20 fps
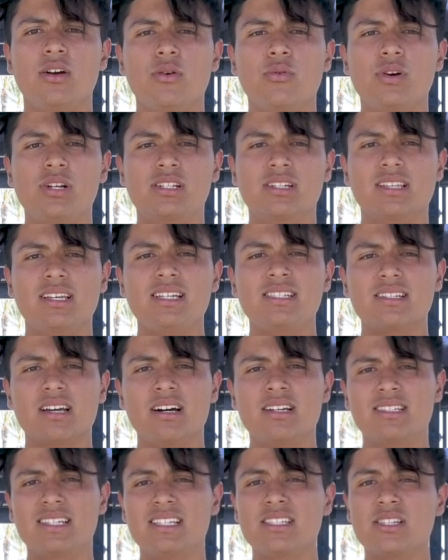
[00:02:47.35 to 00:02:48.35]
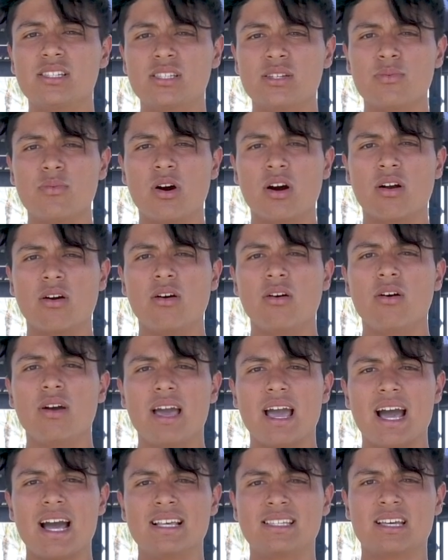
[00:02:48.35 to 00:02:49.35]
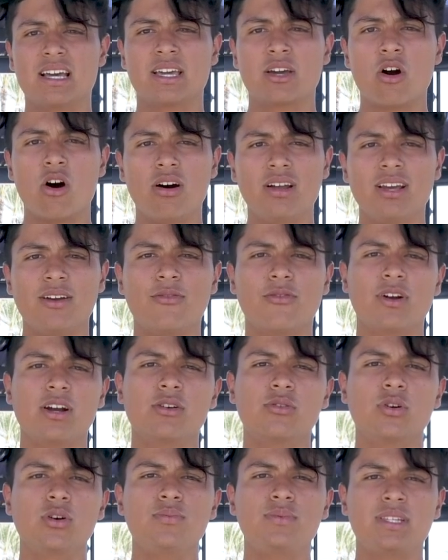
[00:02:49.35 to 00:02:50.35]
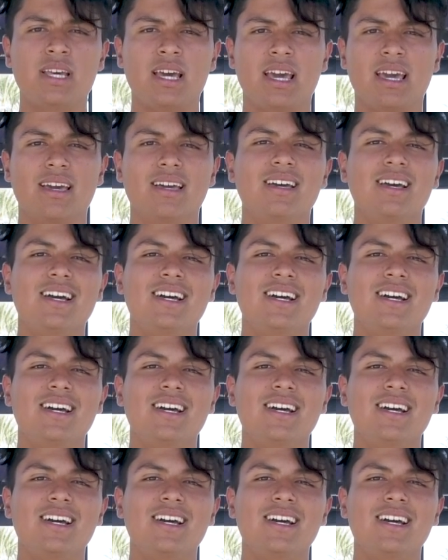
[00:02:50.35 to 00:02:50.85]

which leads us into tomorrow as Iconic Friend Group Day.